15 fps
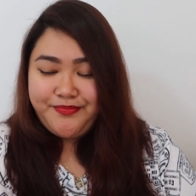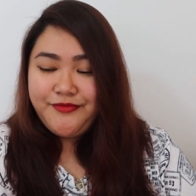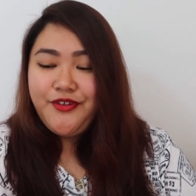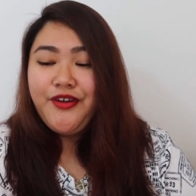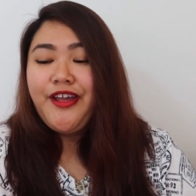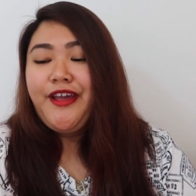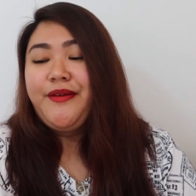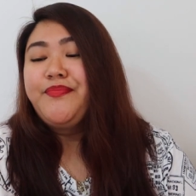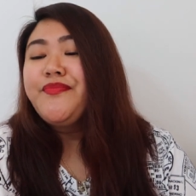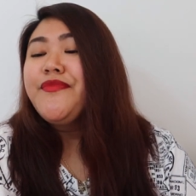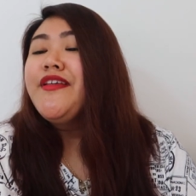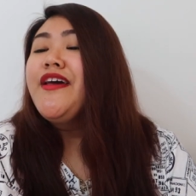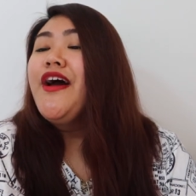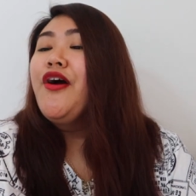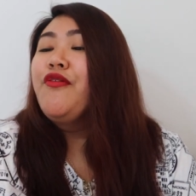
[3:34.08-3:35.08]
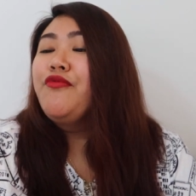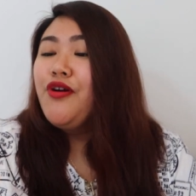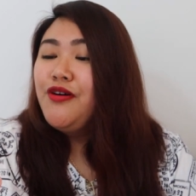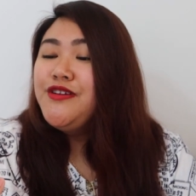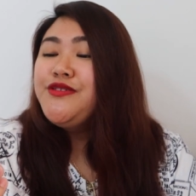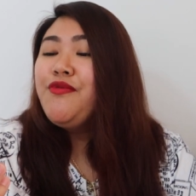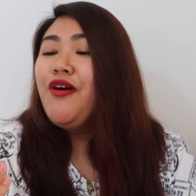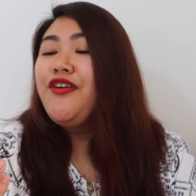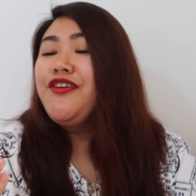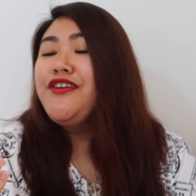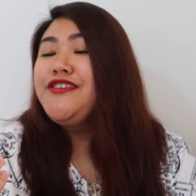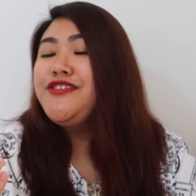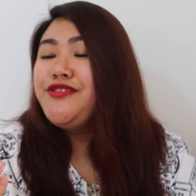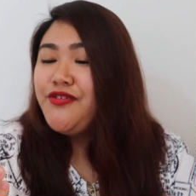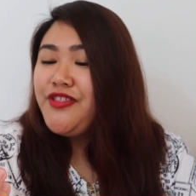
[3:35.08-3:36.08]
Okay. Rose
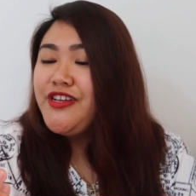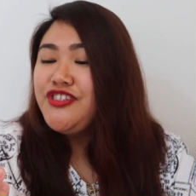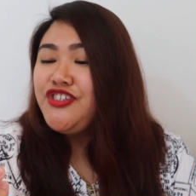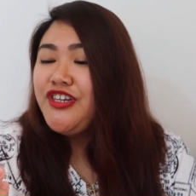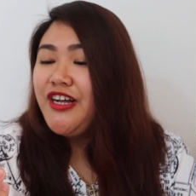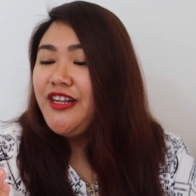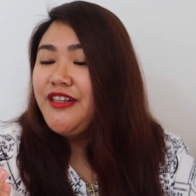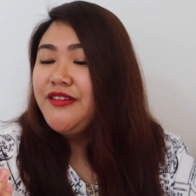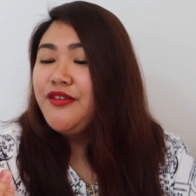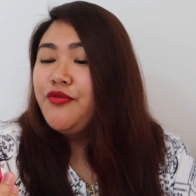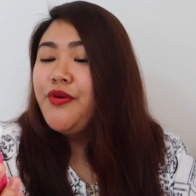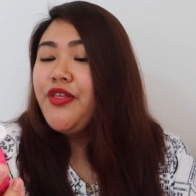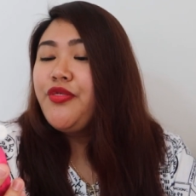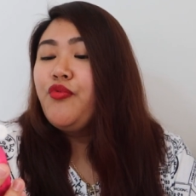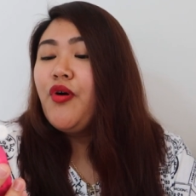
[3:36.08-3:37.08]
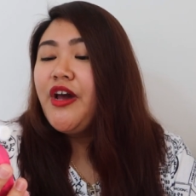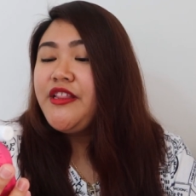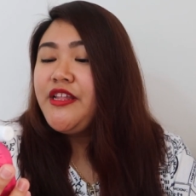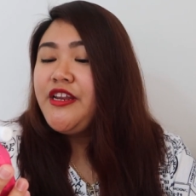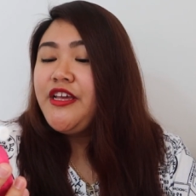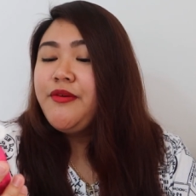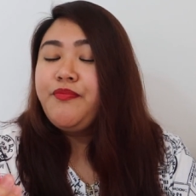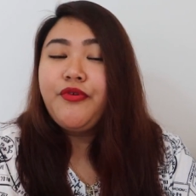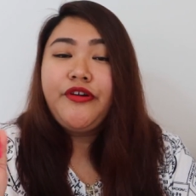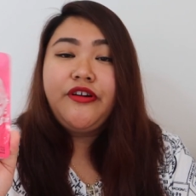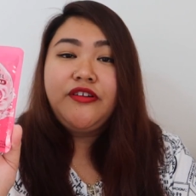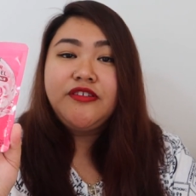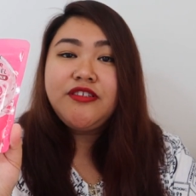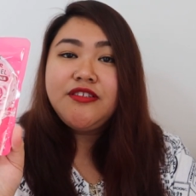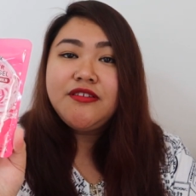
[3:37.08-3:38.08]
Water Soothing Gel with Whitening
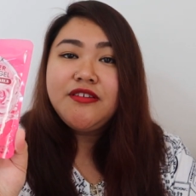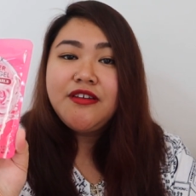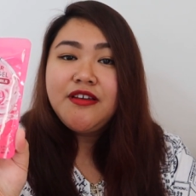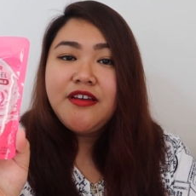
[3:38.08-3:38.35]
Pearls.